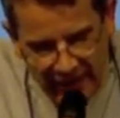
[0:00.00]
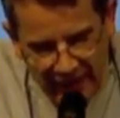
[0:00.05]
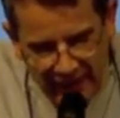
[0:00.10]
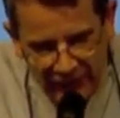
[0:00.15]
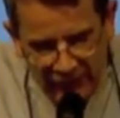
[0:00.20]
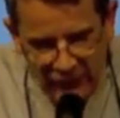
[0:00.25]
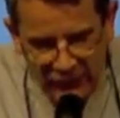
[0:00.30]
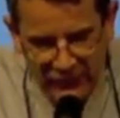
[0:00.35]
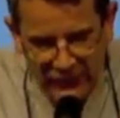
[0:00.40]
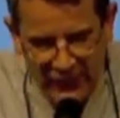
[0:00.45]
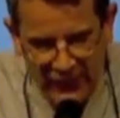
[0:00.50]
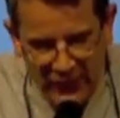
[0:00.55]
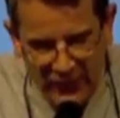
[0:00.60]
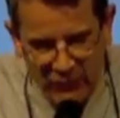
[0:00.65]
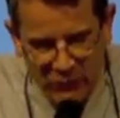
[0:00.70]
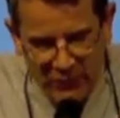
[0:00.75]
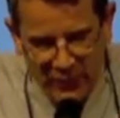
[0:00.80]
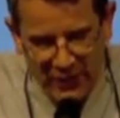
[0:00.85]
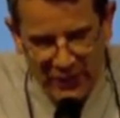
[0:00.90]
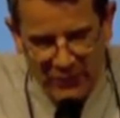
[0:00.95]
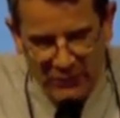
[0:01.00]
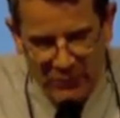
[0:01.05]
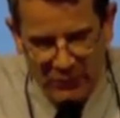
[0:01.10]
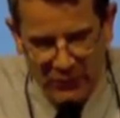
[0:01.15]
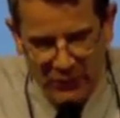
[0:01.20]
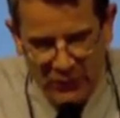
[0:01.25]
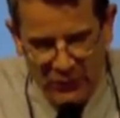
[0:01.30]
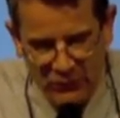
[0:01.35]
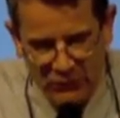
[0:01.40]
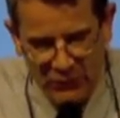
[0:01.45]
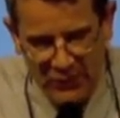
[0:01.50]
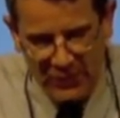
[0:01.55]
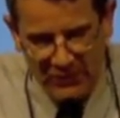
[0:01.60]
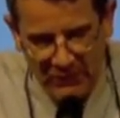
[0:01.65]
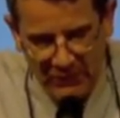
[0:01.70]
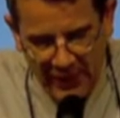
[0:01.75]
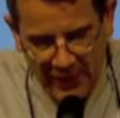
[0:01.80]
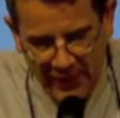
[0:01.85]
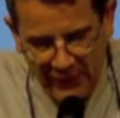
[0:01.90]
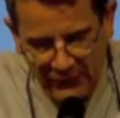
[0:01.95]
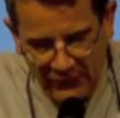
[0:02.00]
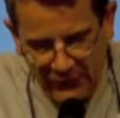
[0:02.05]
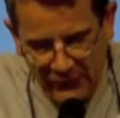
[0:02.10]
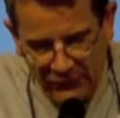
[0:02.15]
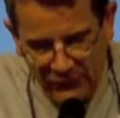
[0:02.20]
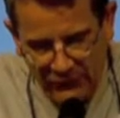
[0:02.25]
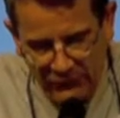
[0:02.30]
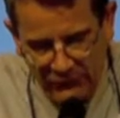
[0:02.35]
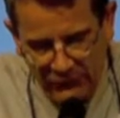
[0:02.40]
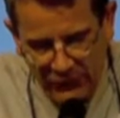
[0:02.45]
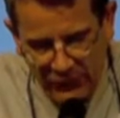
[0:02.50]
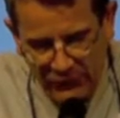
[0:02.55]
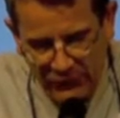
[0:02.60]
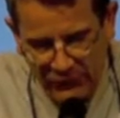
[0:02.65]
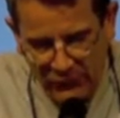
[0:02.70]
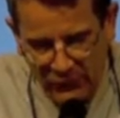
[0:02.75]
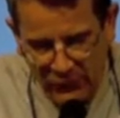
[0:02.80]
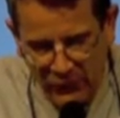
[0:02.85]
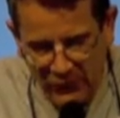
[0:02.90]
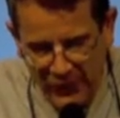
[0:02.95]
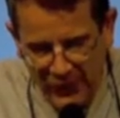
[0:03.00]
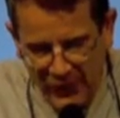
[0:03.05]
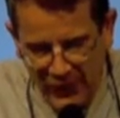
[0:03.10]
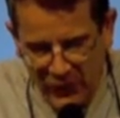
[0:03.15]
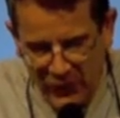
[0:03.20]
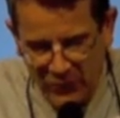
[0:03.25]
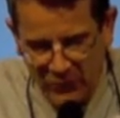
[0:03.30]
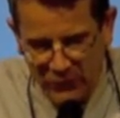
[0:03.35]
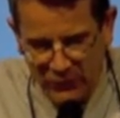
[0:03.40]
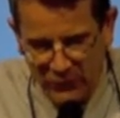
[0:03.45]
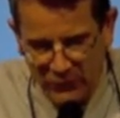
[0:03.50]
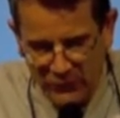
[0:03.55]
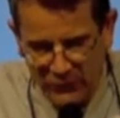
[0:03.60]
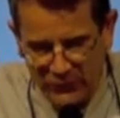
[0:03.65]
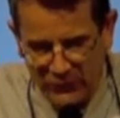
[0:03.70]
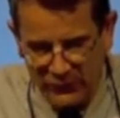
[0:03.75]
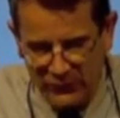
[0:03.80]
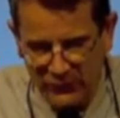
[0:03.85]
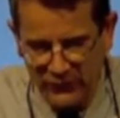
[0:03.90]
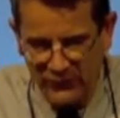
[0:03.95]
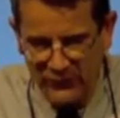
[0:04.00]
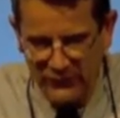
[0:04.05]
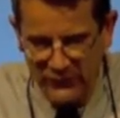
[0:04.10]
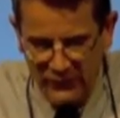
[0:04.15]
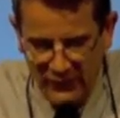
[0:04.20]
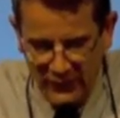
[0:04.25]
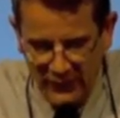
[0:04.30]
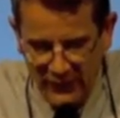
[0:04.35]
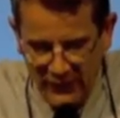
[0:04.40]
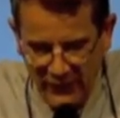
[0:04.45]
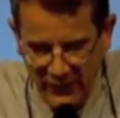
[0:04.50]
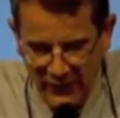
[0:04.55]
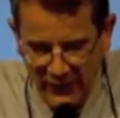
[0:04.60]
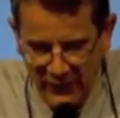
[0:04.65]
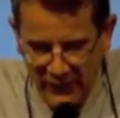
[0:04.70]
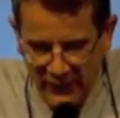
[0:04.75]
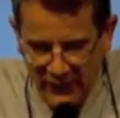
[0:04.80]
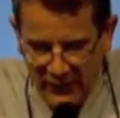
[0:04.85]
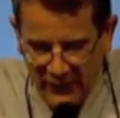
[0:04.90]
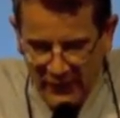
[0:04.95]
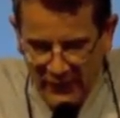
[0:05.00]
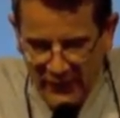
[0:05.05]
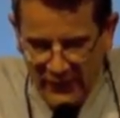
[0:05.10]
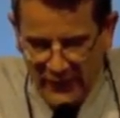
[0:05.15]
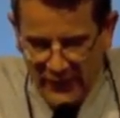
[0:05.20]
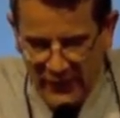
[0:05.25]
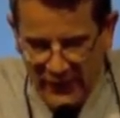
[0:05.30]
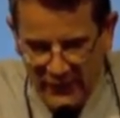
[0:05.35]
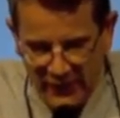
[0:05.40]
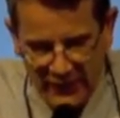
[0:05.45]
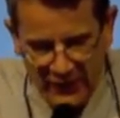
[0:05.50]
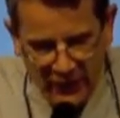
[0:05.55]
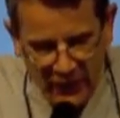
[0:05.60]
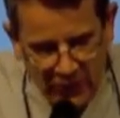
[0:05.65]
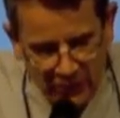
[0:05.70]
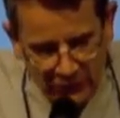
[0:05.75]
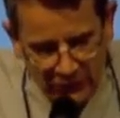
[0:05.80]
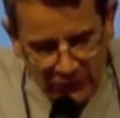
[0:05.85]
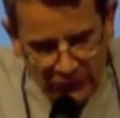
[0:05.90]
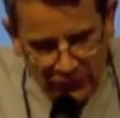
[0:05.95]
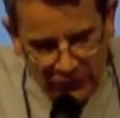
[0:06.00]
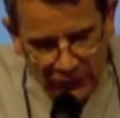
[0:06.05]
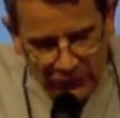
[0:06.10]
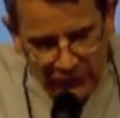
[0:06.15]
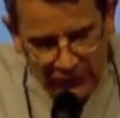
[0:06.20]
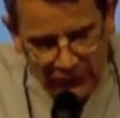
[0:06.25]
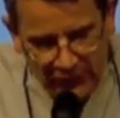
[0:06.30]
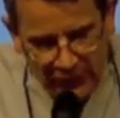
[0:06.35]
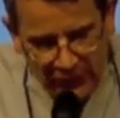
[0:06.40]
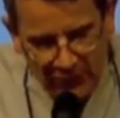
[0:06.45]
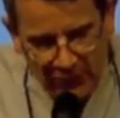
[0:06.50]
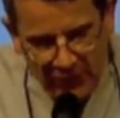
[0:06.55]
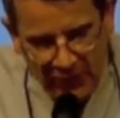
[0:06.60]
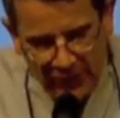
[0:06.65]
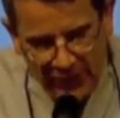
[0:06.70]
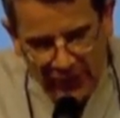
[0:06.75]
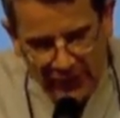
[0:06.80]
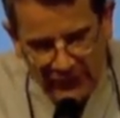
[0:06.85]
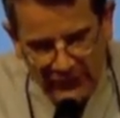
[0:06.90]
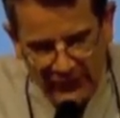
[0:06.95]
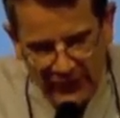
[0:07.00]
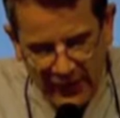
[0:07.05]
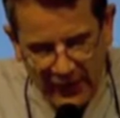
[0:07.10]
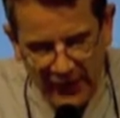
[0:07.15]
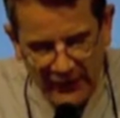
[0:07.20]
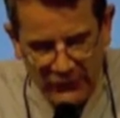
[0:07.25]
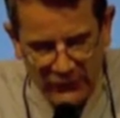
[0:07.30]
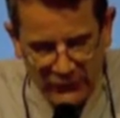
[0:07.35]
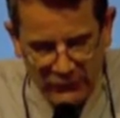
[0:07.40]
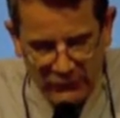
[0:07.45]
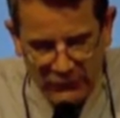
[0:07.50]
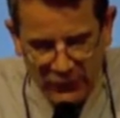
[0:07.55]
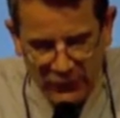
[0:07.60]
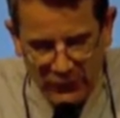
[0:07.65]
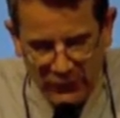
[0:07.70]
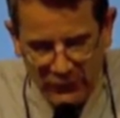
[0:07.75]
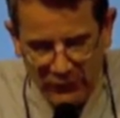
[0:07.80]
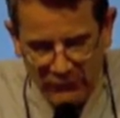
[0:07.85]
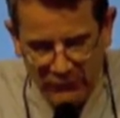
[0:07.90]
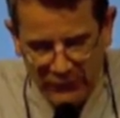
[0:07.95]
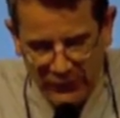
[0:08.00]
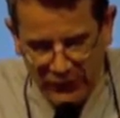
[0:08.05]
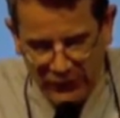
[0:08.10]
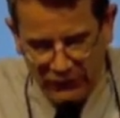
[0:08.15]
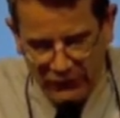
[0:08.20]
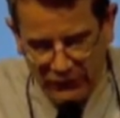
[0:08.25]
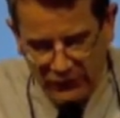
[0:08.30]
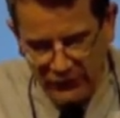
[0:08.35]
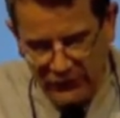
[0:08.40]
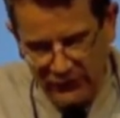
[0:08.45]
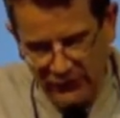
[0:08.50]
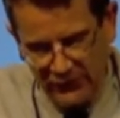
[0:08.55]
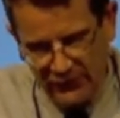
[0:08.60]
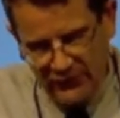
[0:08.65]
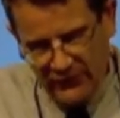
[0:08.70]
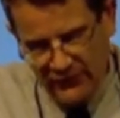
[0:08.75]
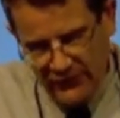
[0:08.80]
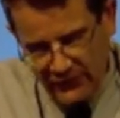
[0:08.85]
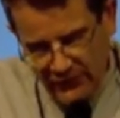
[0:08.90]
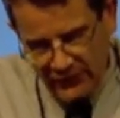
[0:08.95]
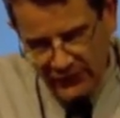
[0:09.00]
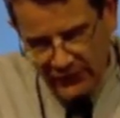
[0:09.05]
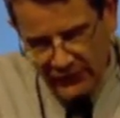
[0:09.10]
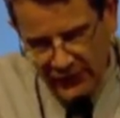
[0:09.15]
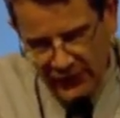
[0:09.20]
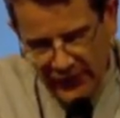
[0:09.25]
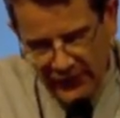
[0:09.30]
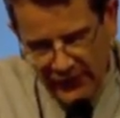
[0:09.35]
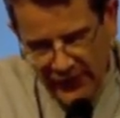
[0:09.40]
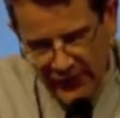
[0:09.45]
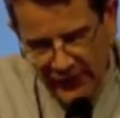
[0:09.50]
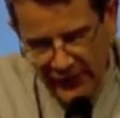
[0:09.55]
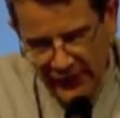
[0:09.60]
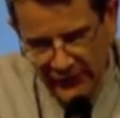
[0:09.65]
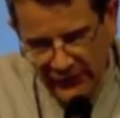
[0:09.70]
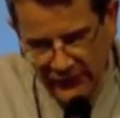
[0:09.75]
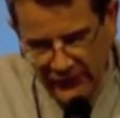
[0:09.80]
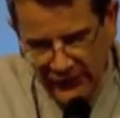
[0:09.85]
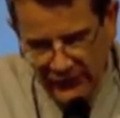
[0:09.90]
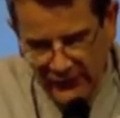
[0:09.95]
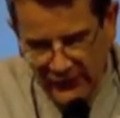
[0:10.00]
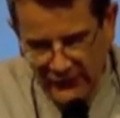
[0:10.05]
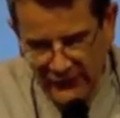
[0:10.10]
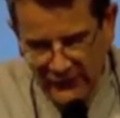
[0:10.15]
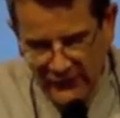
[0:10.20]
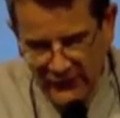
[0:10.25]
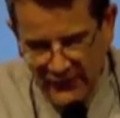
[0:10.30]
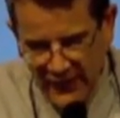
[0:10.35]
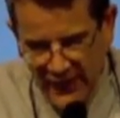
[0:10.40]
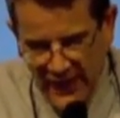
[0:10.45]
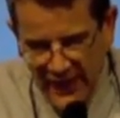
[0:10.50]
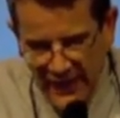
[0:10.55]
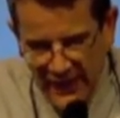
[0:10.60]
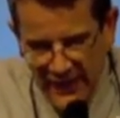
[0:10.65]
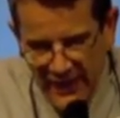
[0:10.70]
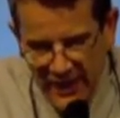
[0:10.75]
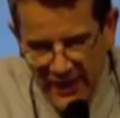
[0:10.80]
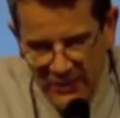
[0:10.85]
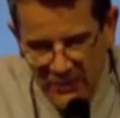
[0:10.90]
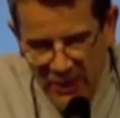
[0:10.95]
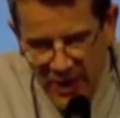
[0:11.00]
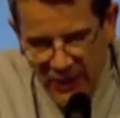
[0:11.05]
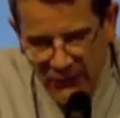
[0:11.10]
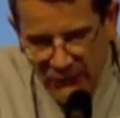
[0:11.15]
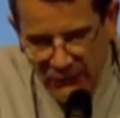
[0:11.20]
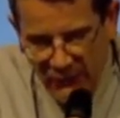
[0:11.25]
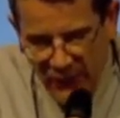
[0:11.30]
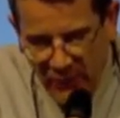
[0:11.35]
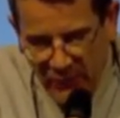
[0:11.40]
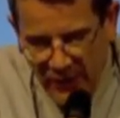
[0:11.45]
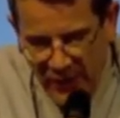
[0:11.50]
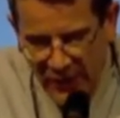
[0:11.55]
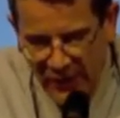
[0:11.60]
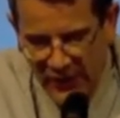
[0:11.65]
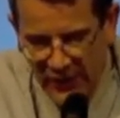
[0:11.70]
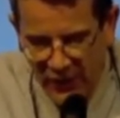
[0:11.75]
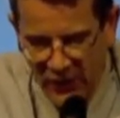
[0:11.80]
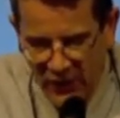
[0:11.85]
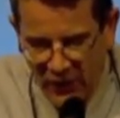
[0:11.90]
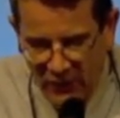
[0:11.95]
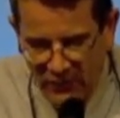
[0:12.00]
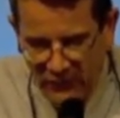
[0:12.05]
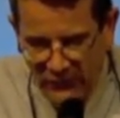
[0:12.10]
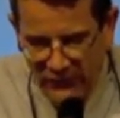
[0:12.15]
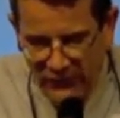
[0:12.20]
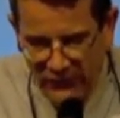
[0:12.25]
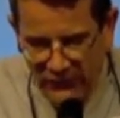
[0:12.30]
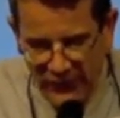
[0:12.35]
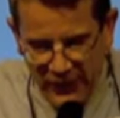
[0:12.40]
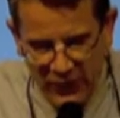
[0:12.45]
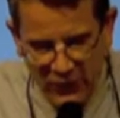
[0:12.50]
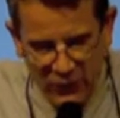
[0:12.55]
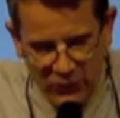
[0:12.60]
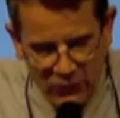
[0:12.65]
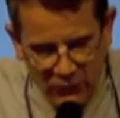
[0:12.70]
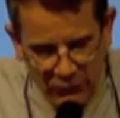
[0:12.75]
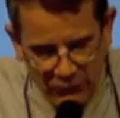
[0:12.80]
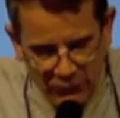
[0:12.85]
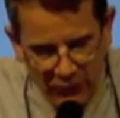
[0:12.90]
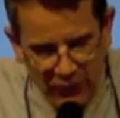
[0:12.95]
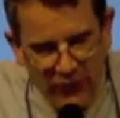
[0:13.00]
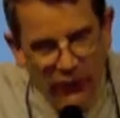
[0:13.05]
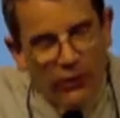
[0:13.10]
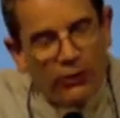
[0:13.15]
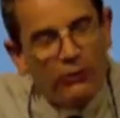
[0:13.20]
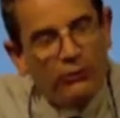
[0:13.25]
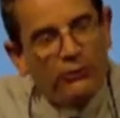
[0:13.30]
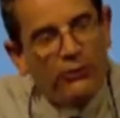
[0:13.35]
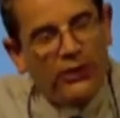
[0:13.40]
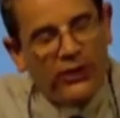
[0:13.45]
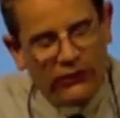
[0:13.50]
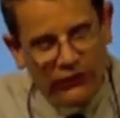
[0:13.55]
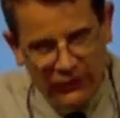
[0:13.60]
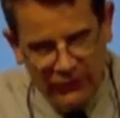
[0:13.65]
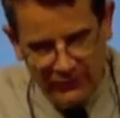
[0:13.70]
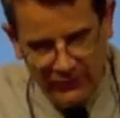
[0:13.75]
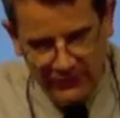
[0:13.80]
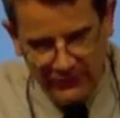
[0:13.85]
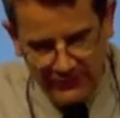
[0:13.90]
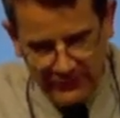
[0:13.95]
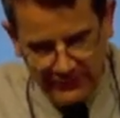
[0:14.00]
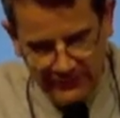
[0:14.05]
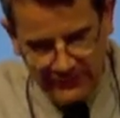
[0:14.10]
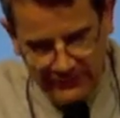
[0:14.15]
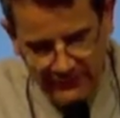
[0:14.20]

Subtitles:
At the day when Paul will make his first Holy Communion, he comes to see me and ask for confession. Then he asks, "Can my family come see you for confession?"